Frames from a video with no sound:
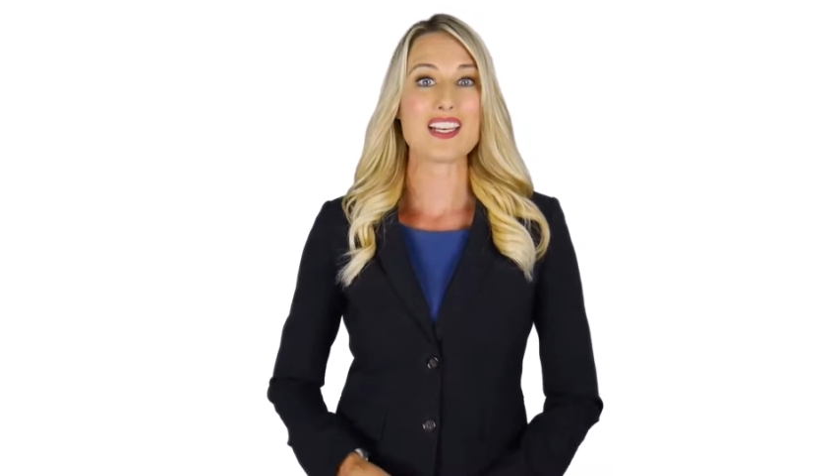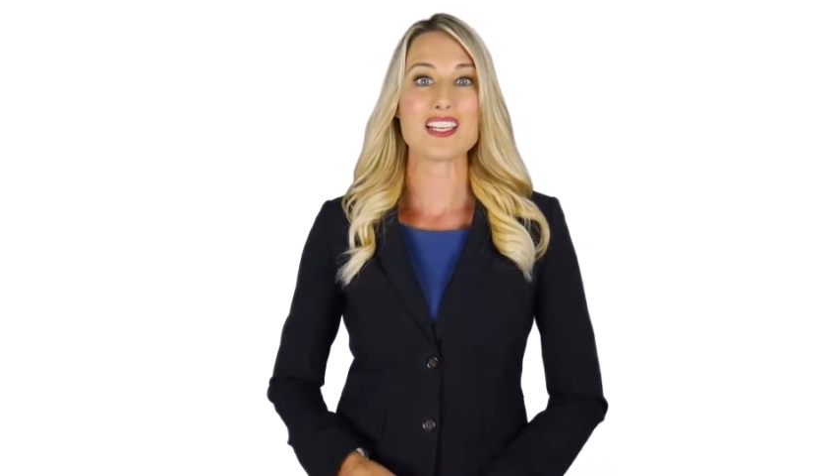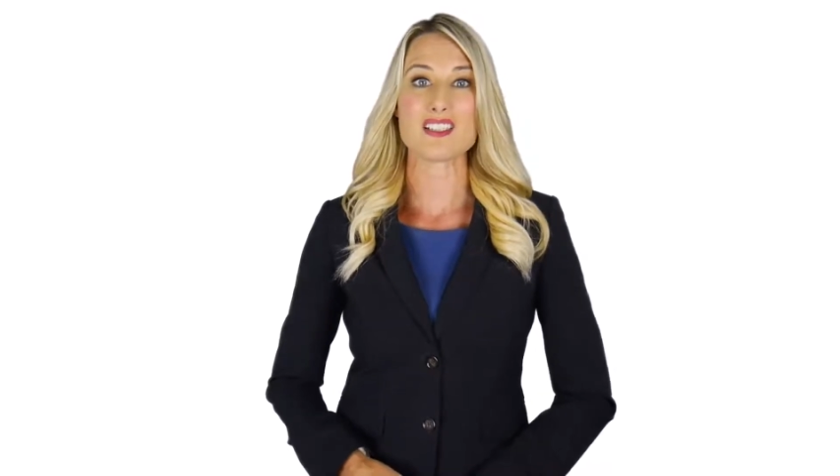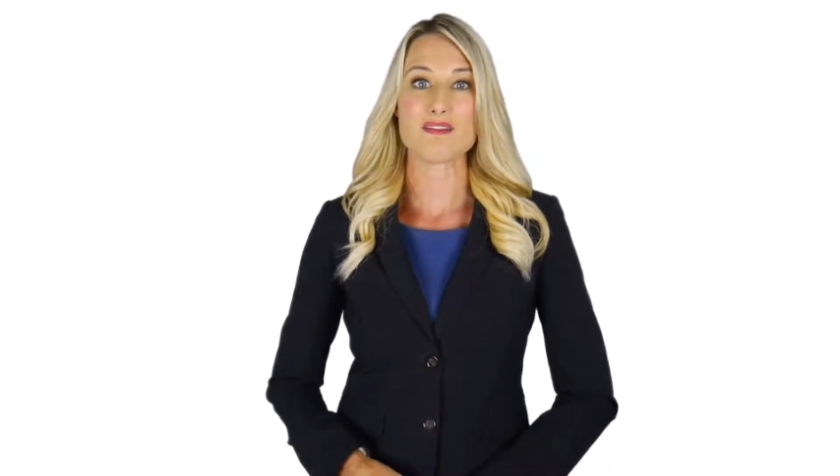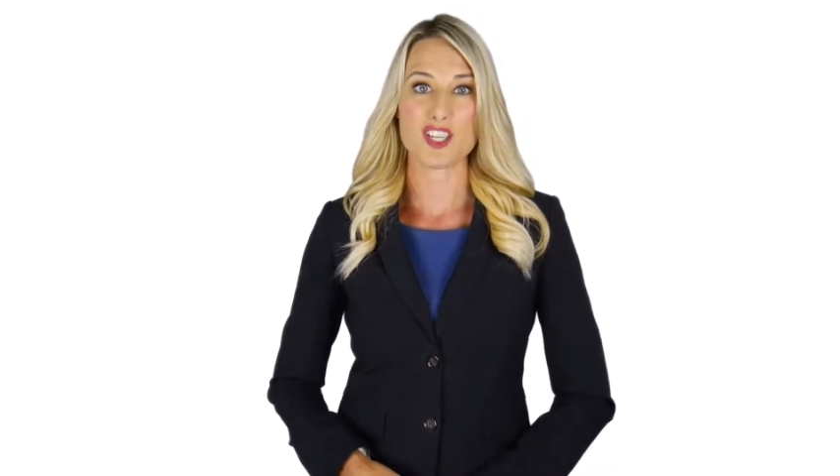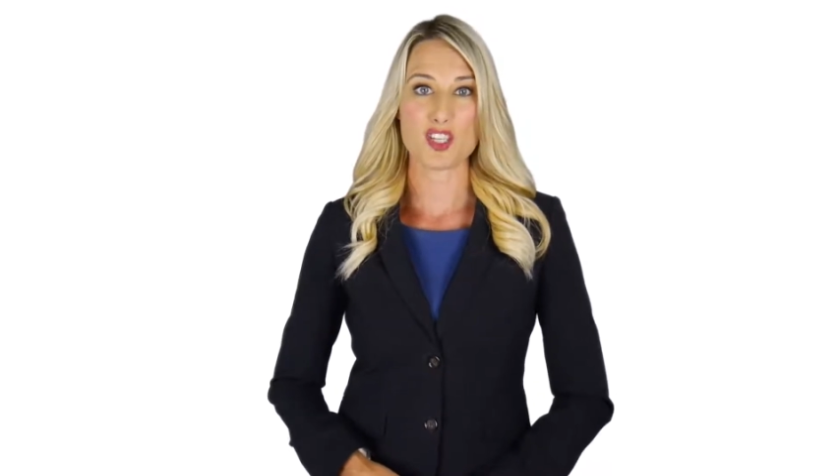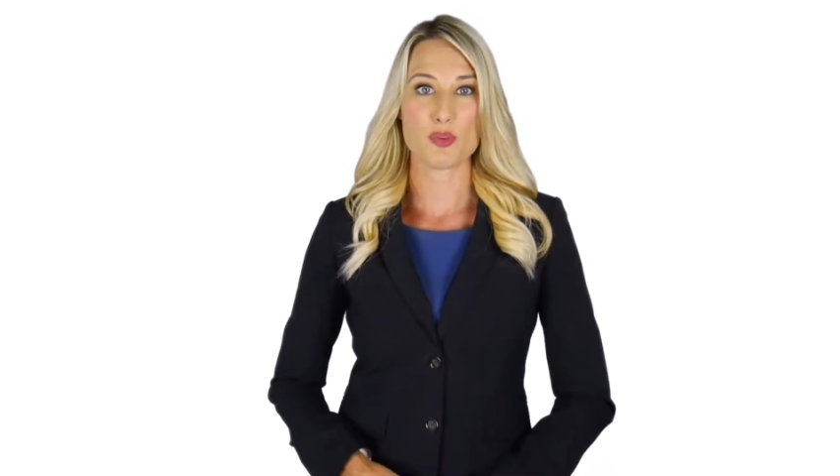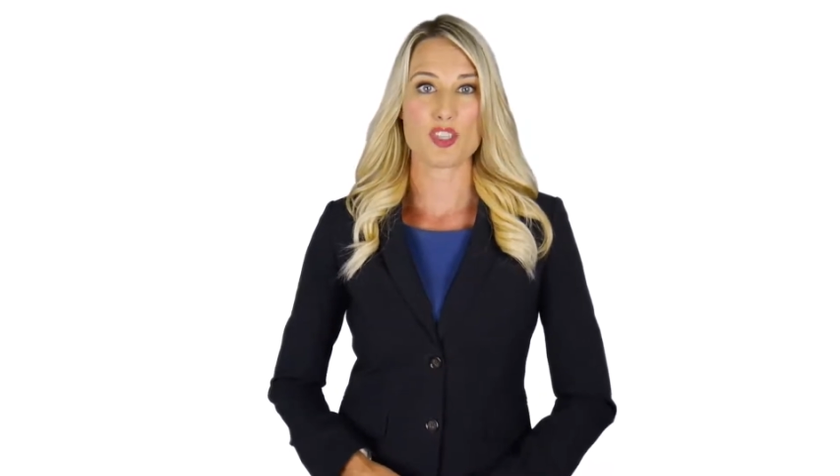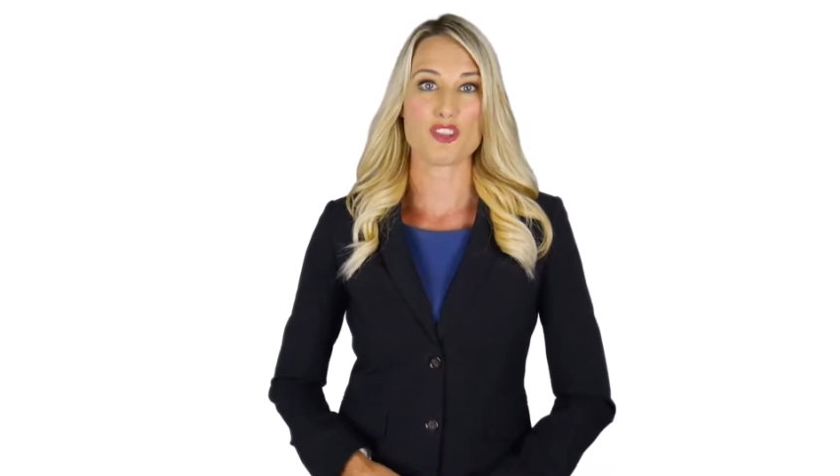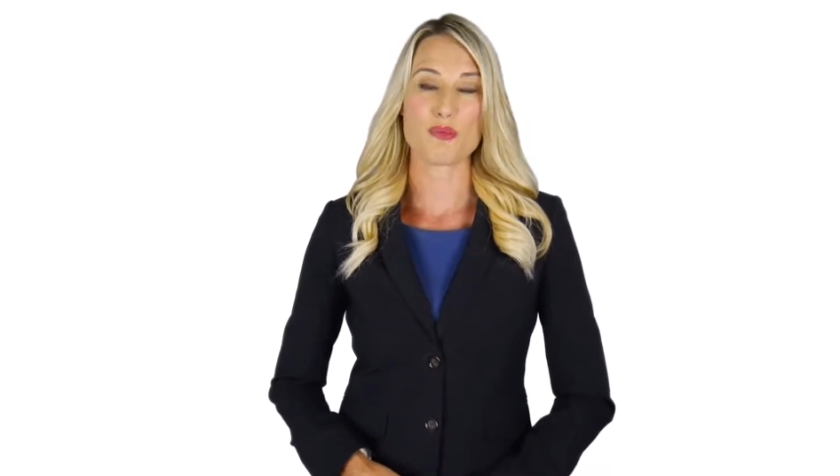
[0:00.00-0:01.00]

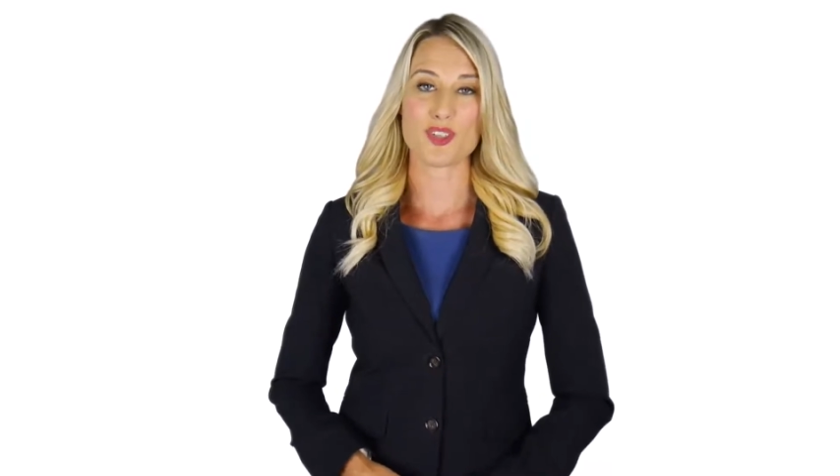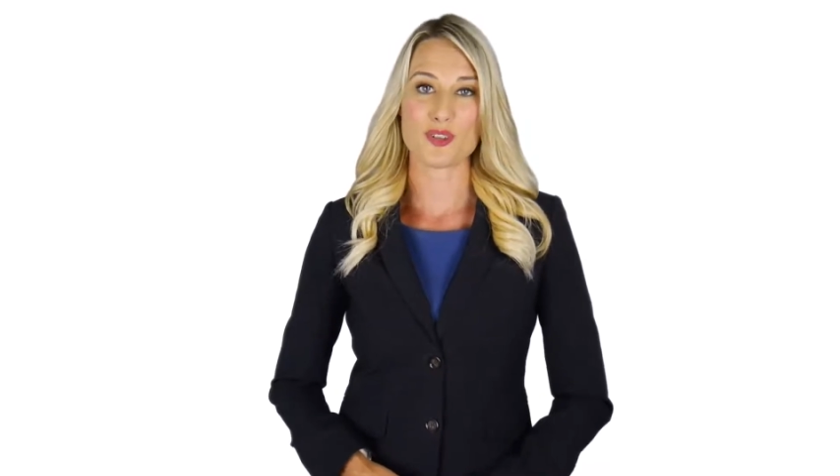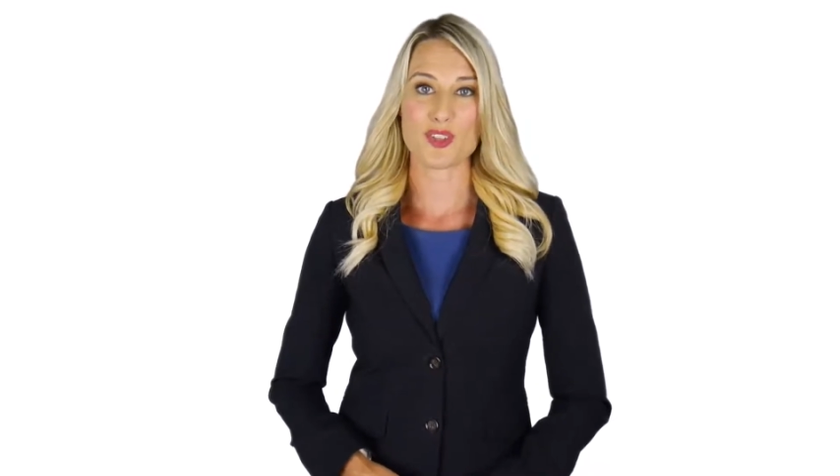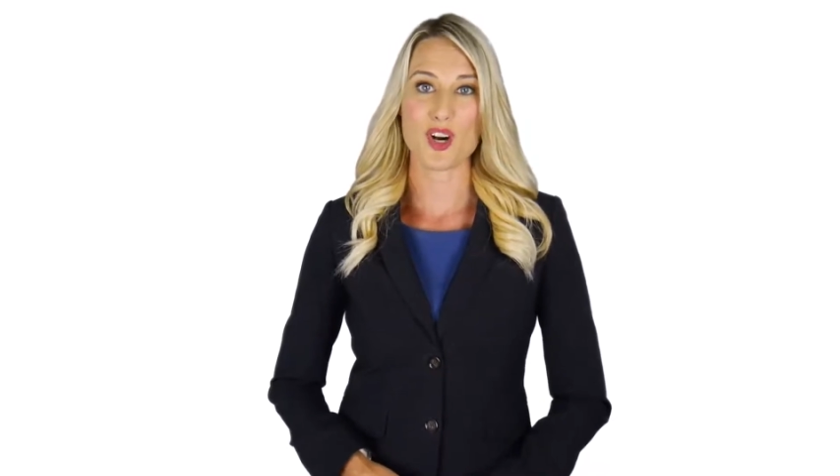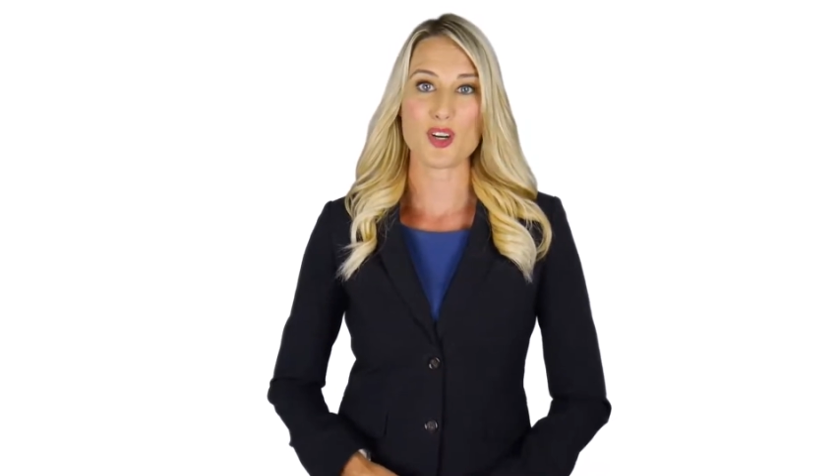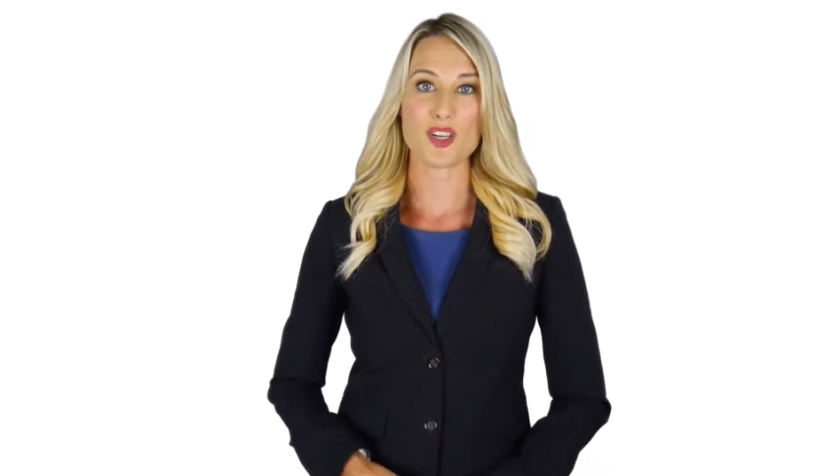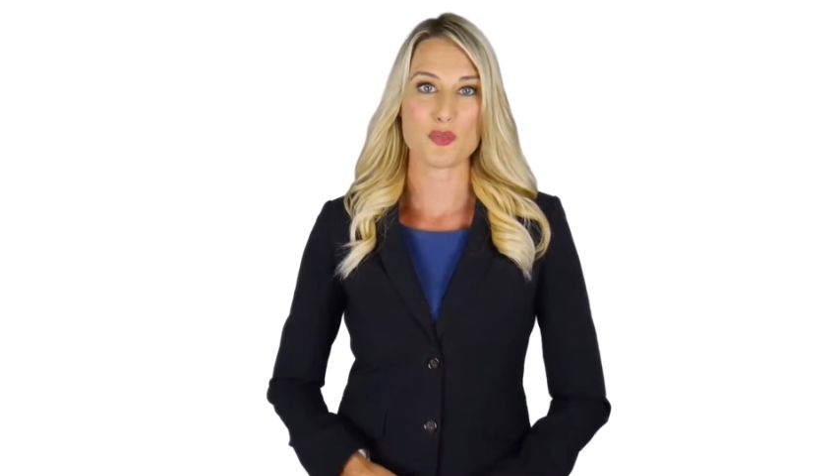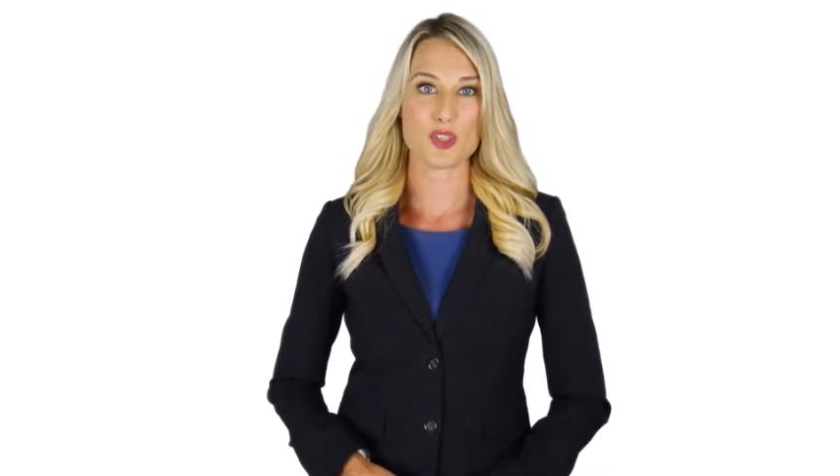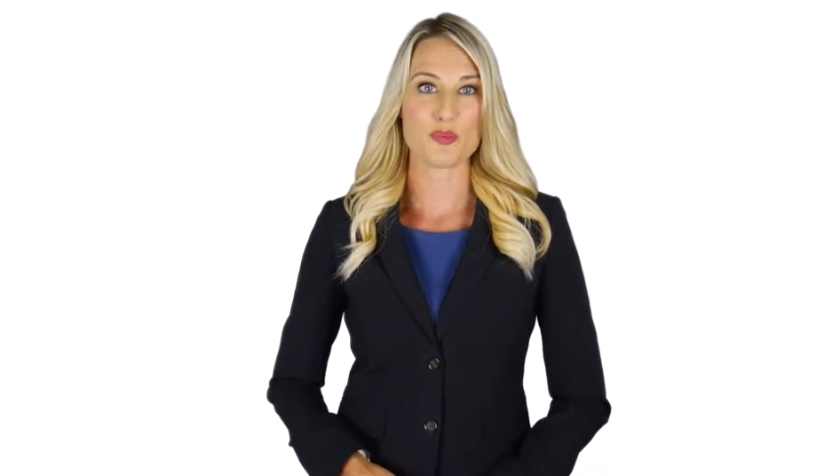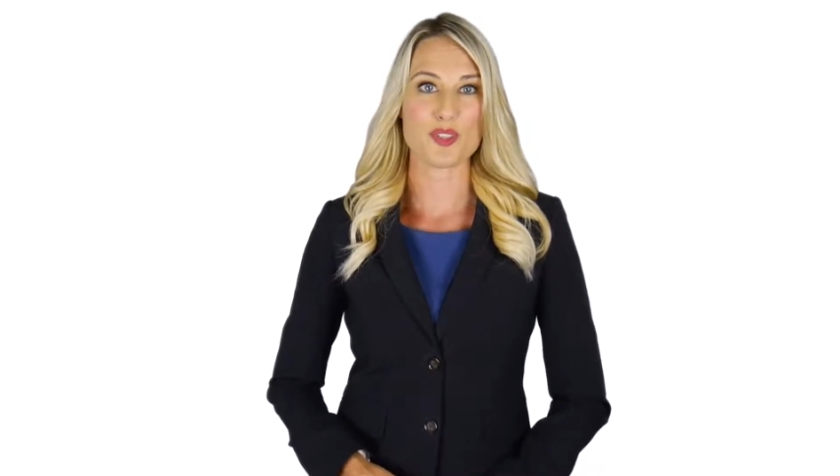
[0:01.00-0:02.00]
individuals from certain target
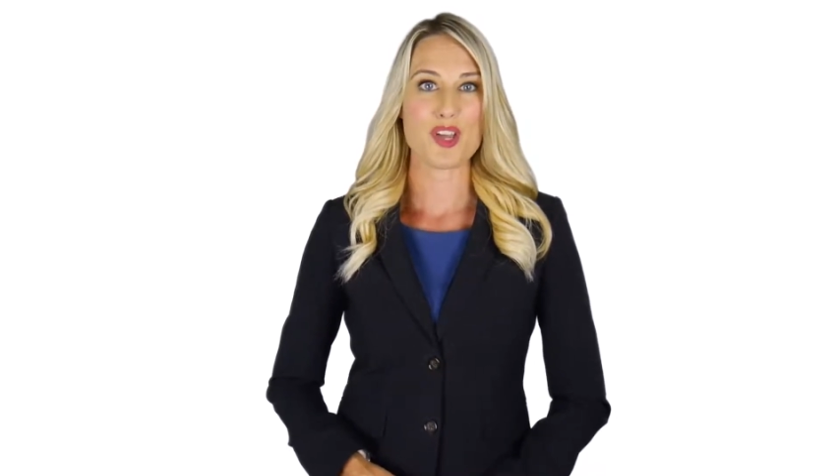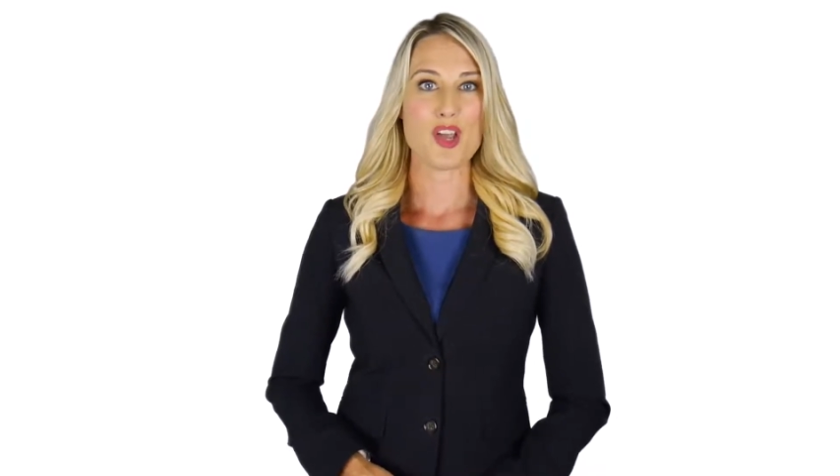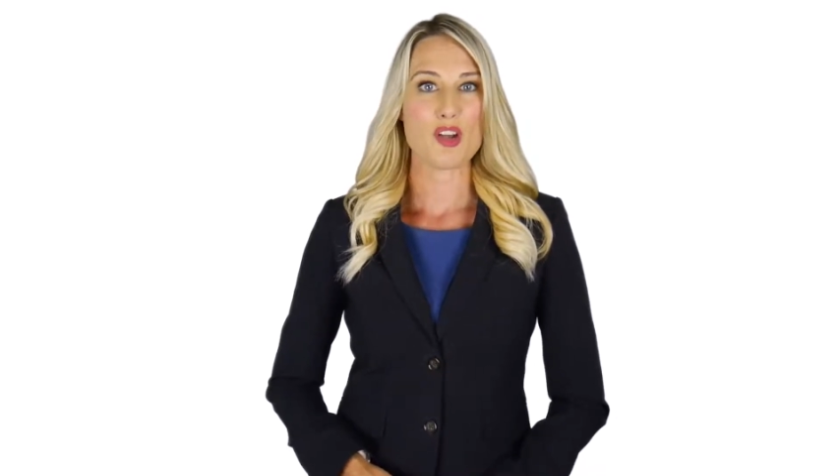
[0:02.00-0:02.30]
groups